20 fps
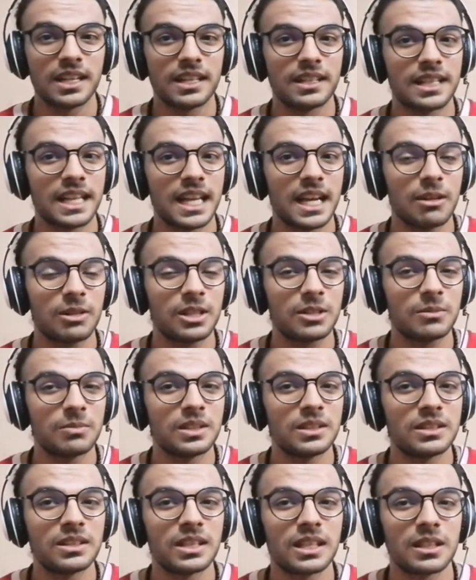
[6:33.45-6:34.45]
Now let
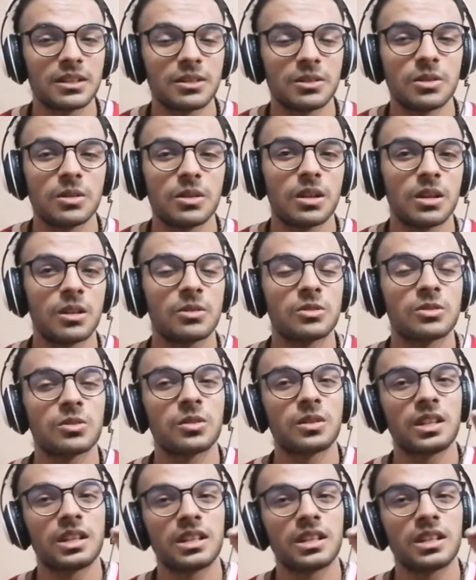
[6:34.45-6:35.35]
me tell you also